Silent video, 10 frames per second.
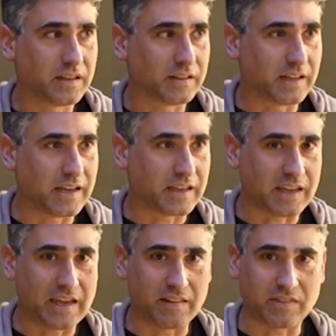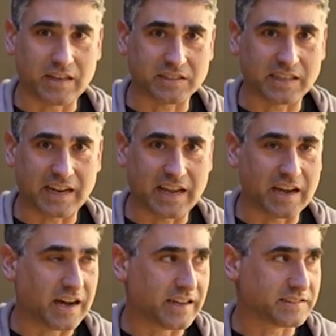like it thinks that
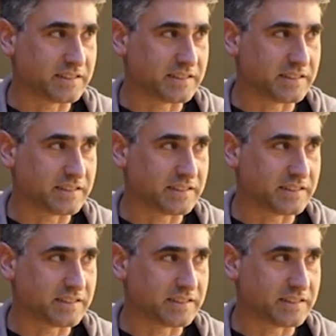AI is